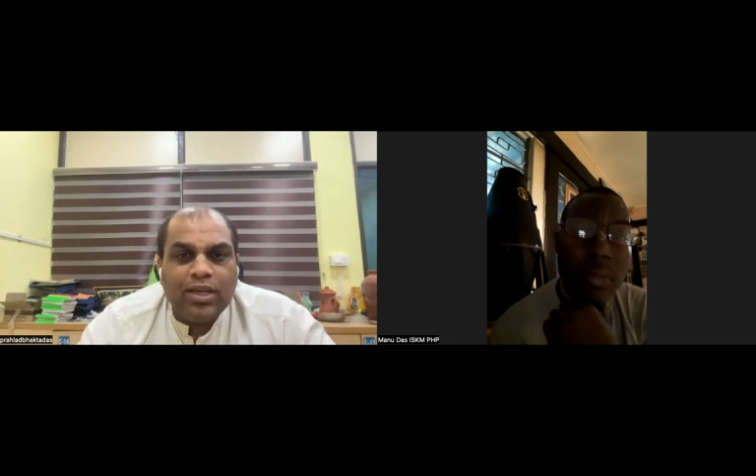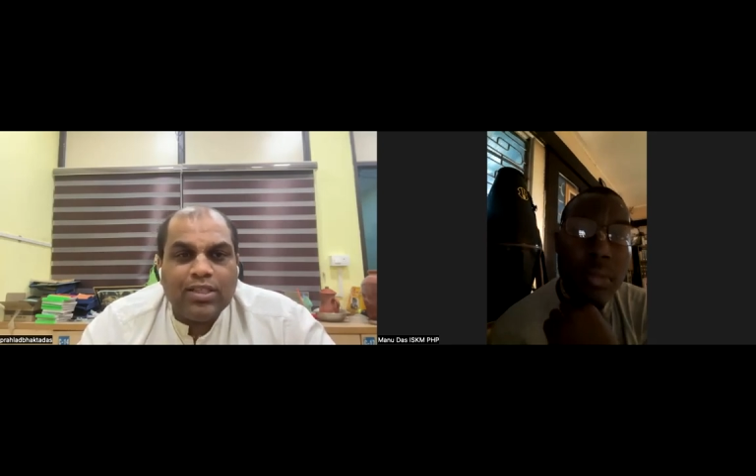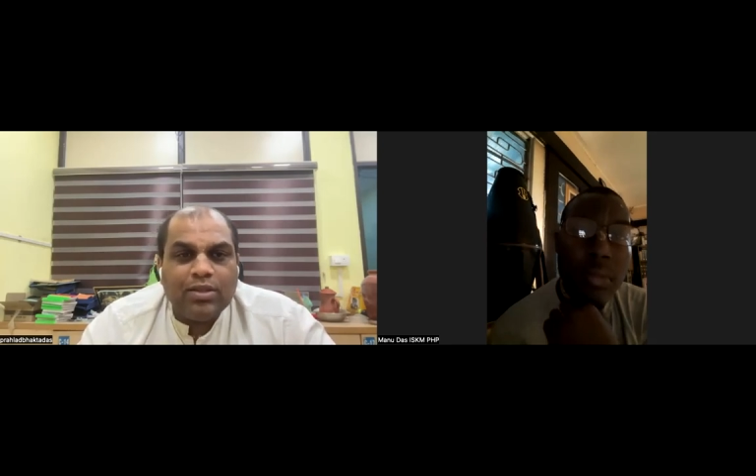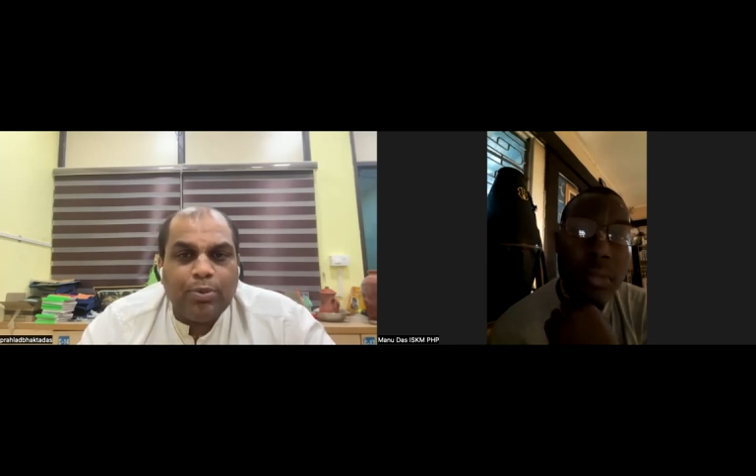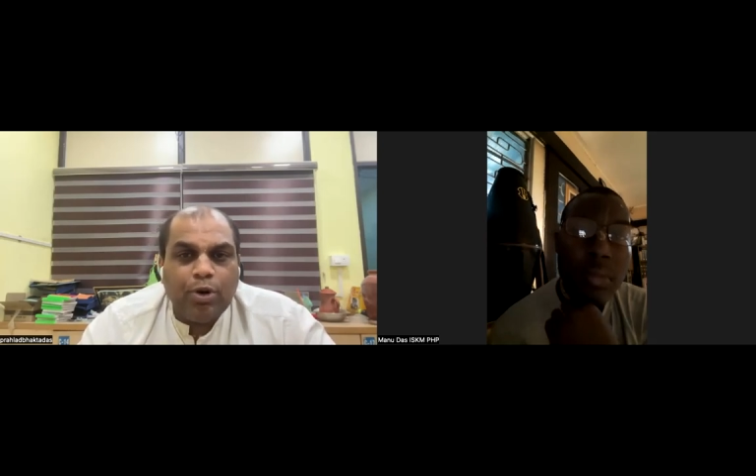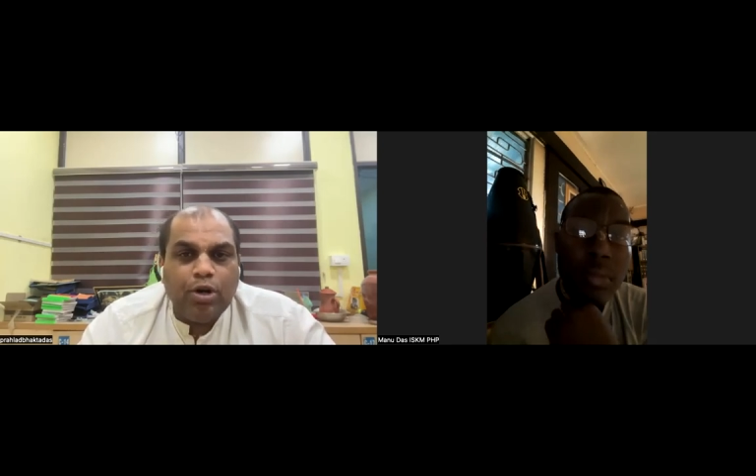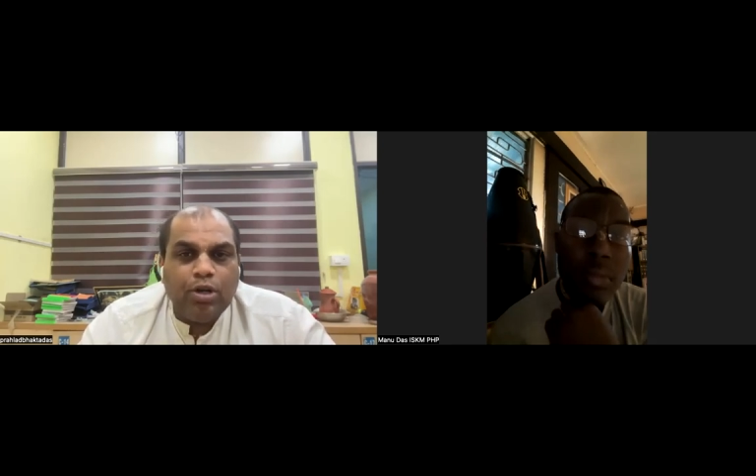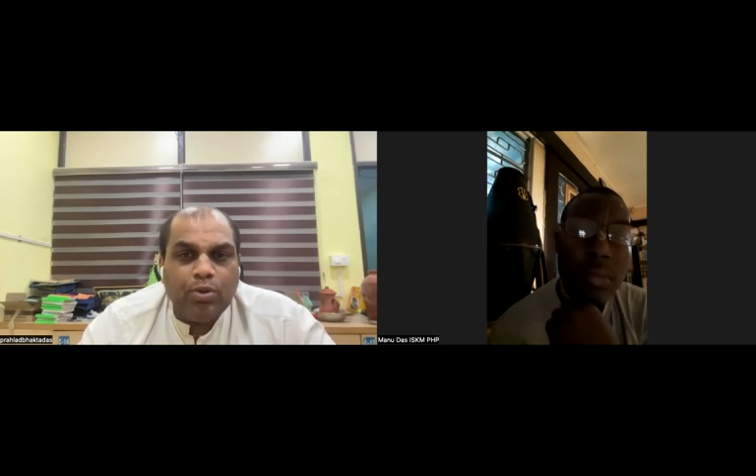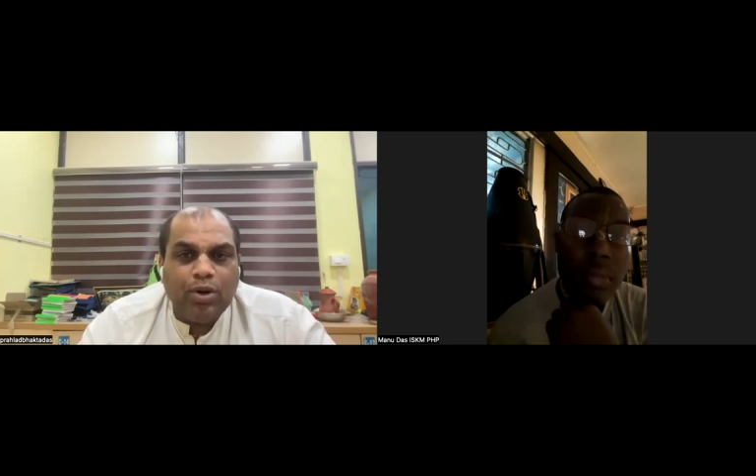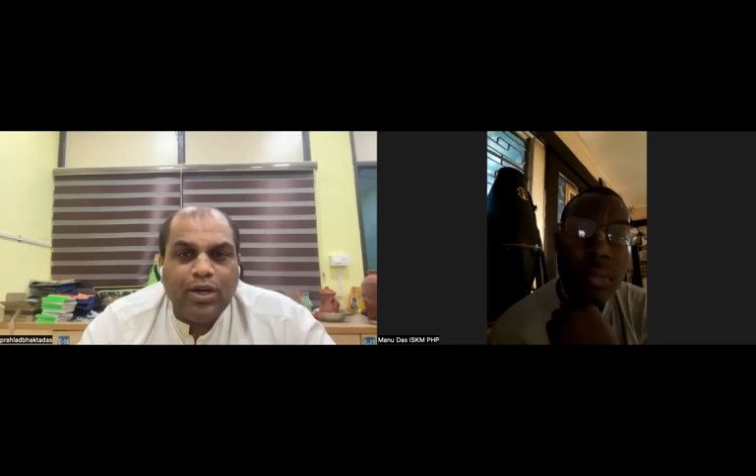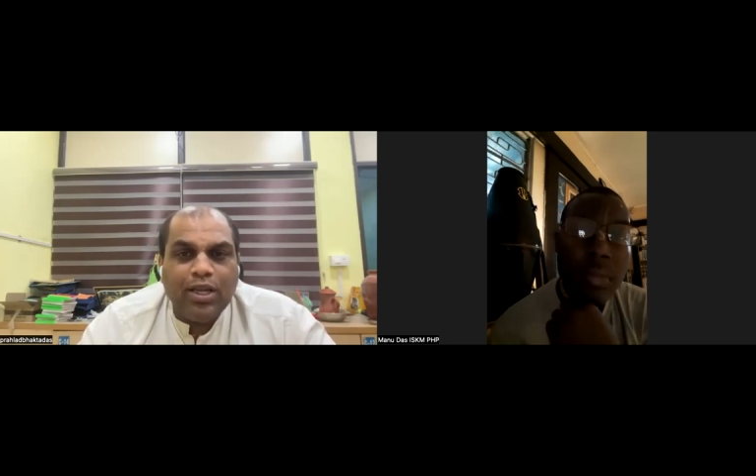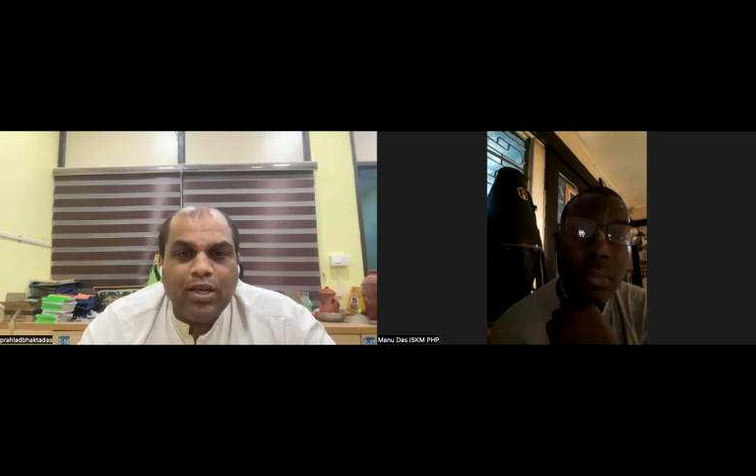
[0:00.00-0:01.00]
he's a pure
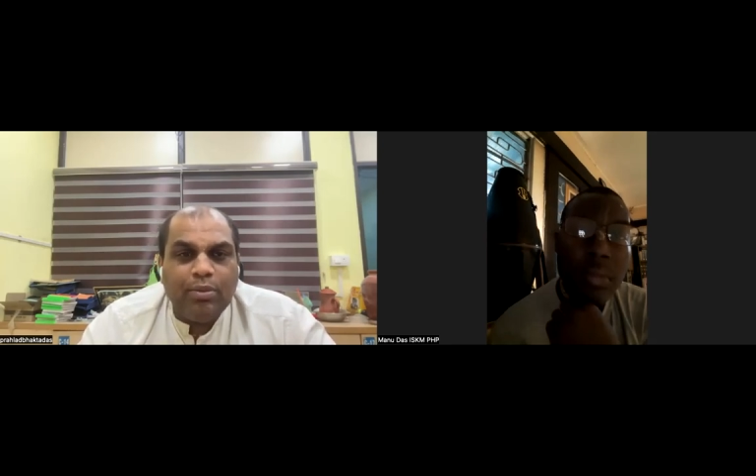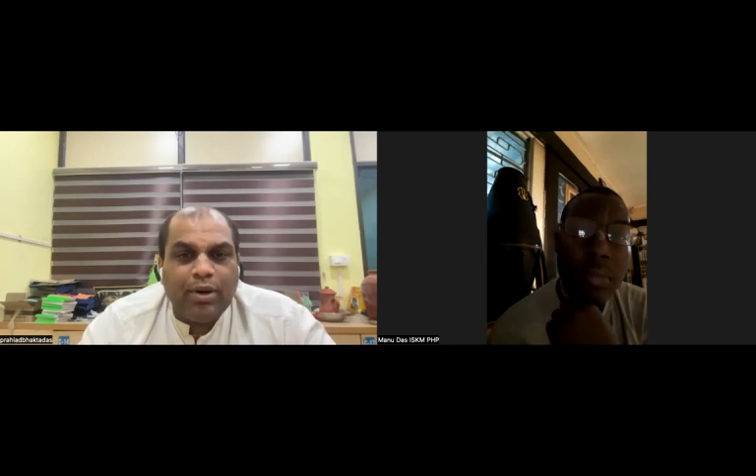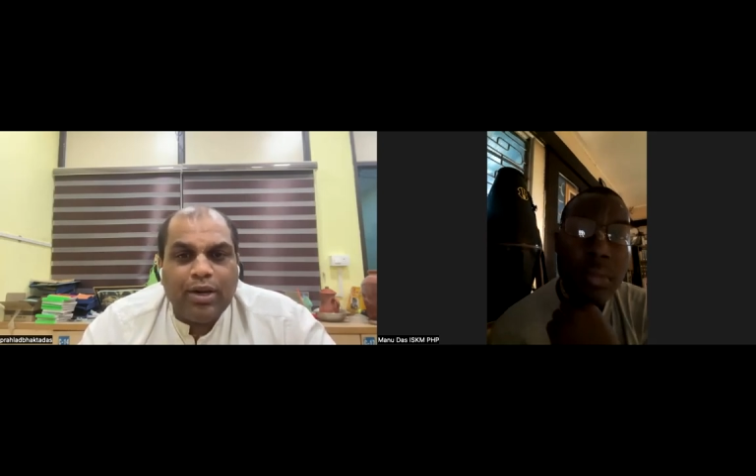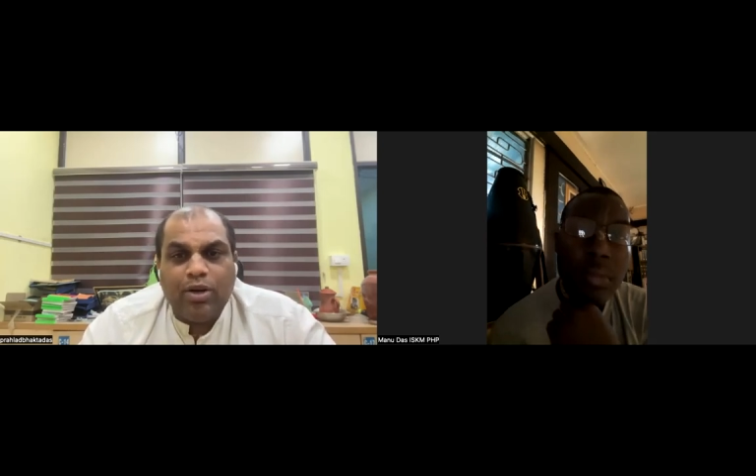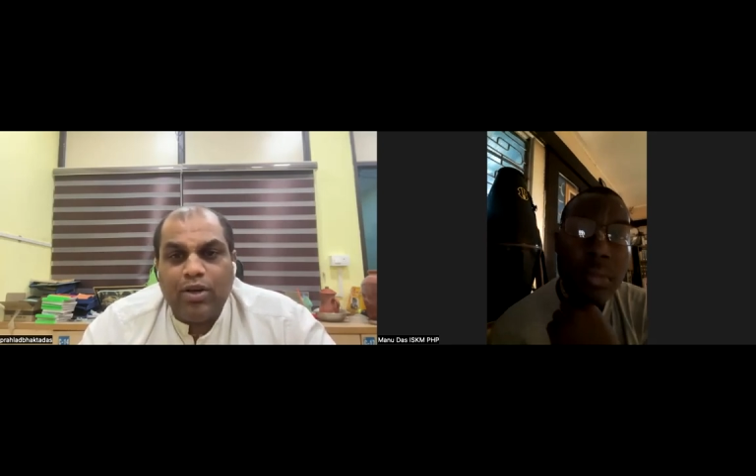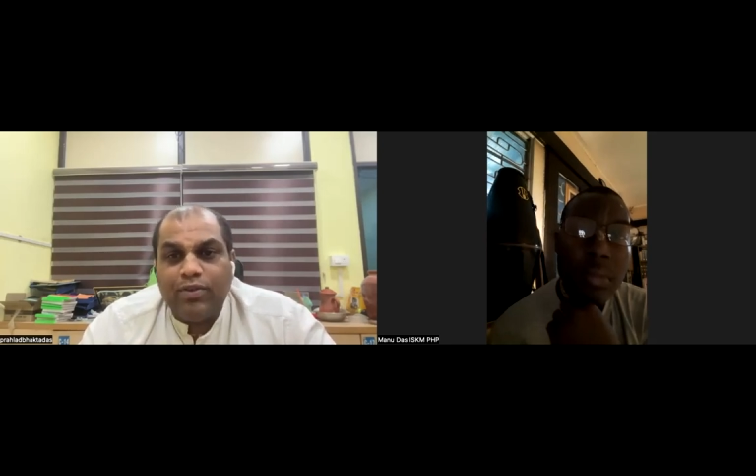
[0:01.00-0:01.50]
devotee, but, you know,